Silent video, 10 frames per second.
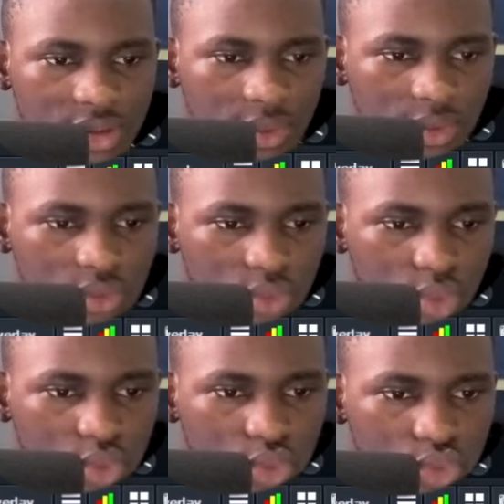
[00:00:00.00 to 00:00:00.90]
we're going to
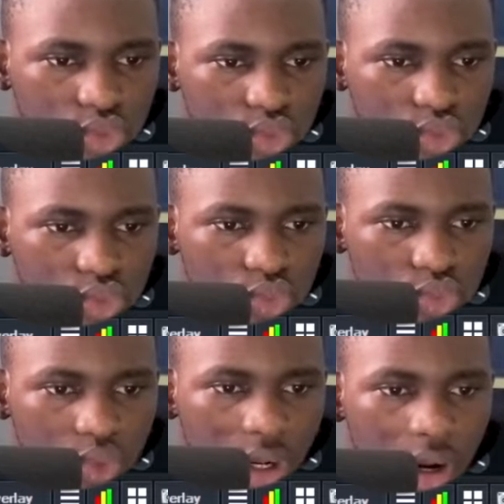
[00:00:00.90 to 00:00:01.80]
go
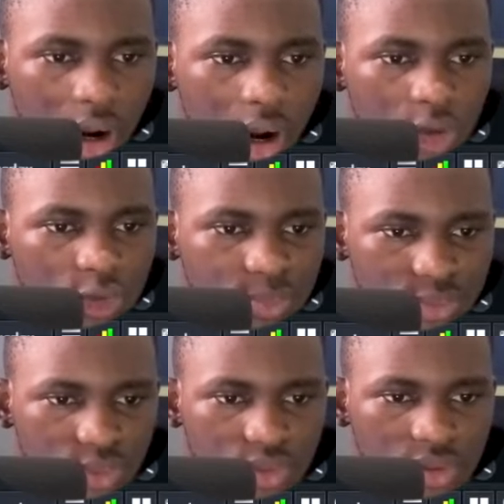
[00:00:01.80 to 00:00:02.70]
to
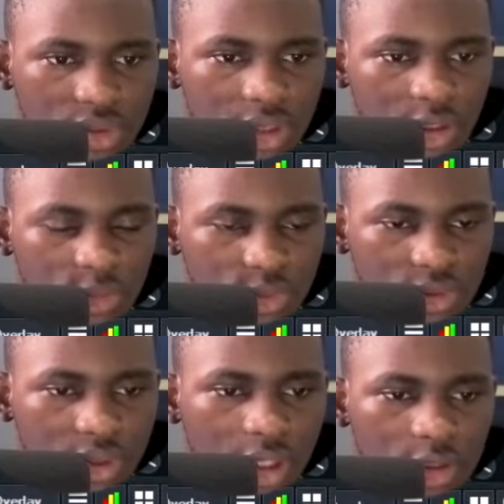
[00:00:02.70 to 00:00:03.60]
output this output
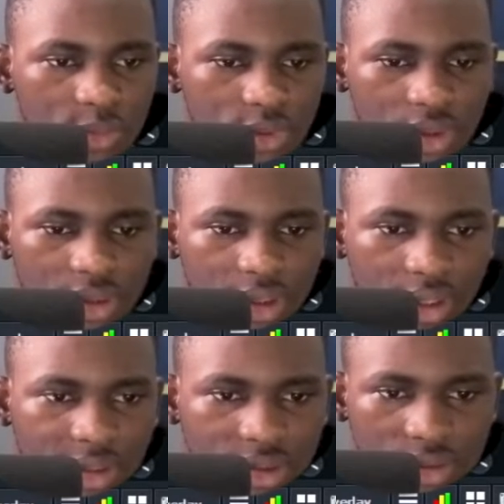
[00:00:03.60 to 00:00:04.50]
here output and there
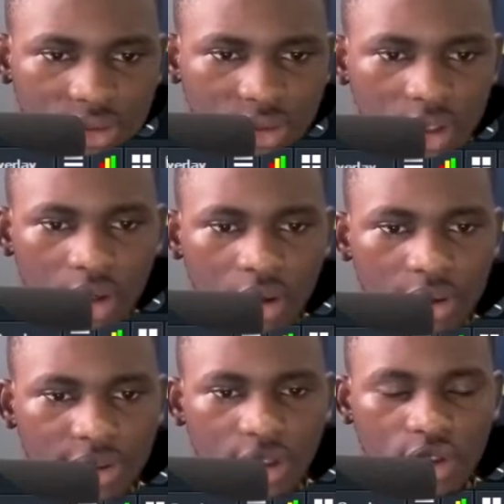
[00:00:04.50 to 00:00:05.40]
and this out all
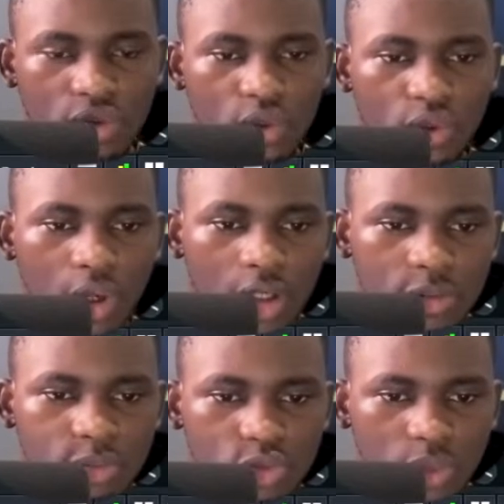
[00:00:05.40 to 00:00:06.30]
right so your
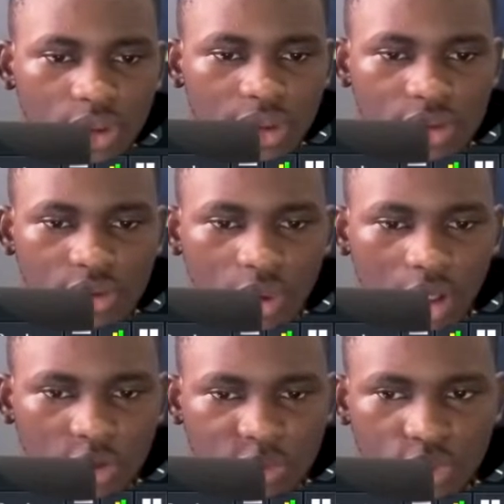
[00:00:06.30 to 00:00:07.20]
output one is your
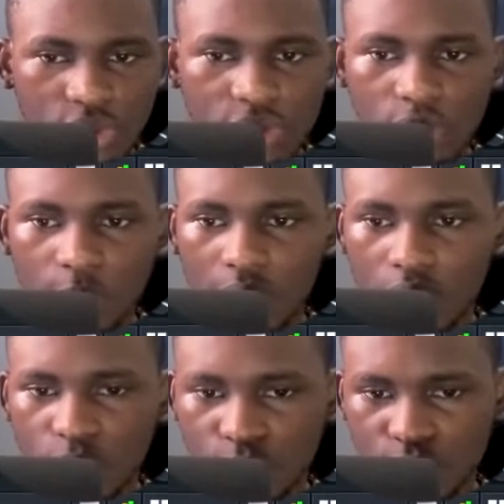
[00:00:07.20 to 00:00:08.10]
output this normal
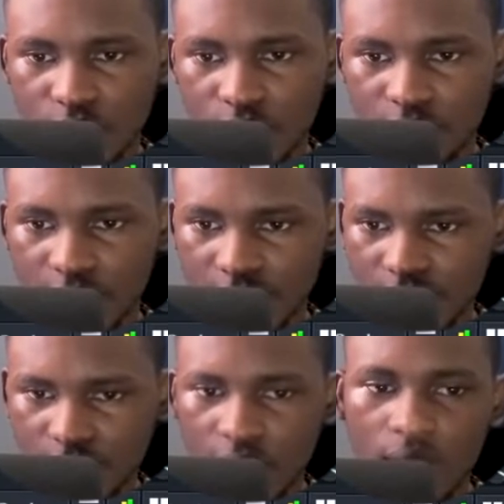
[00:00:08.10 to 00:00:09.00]
output here right
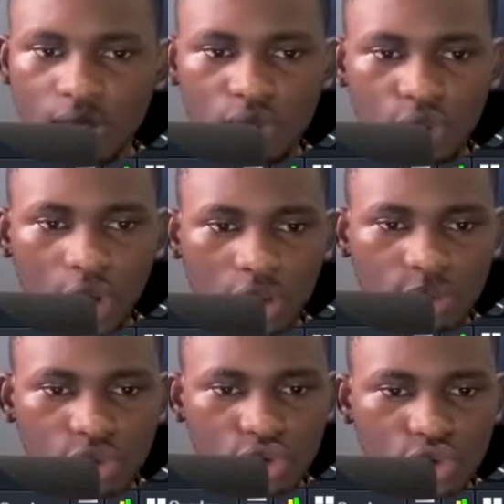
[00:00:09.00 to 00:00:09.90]
so your
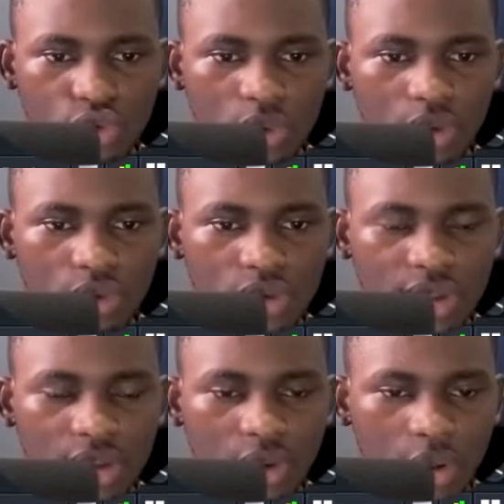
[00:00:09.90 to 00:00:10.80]
output two we're going to
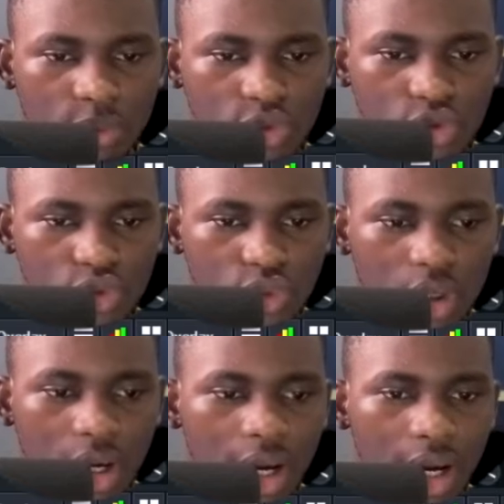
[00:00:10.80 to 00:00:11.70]
set your output two
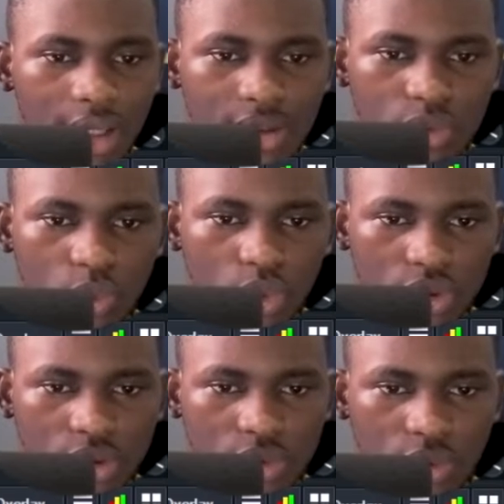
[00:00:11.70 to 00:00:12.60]
as
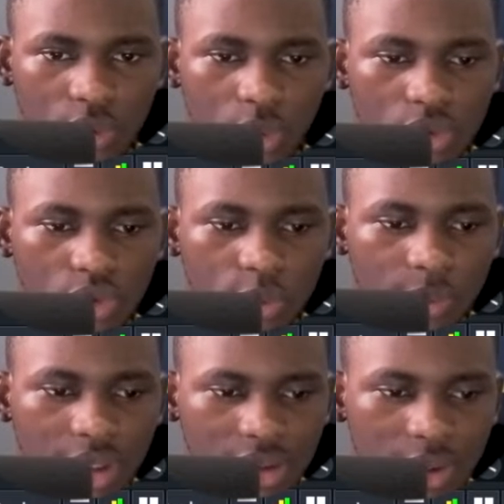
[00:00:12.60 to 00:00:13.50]
what okay what we're going to
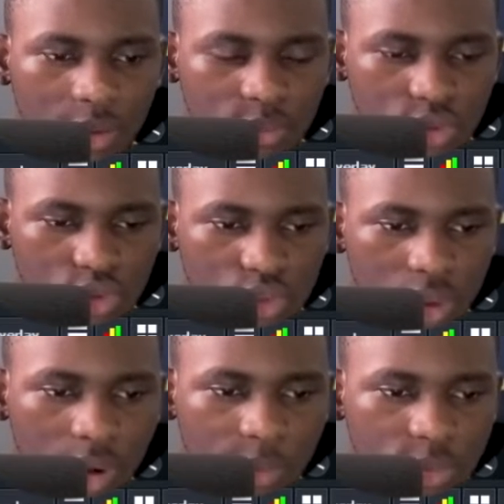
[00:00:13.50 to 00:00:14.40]
make as our output two our
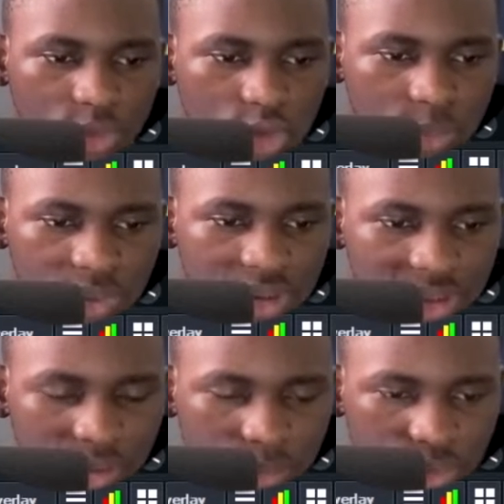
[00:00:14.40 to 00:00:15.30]
output two should be this
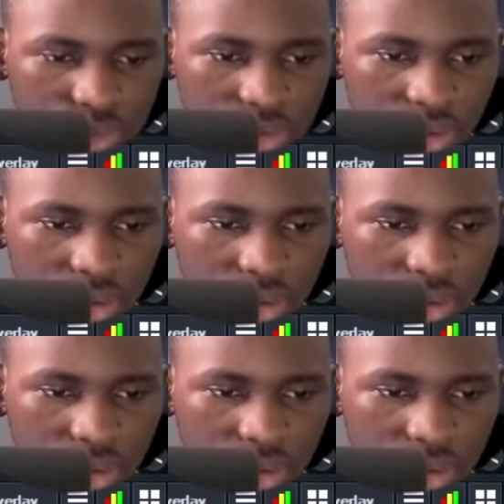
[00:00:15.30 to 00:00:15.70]
input here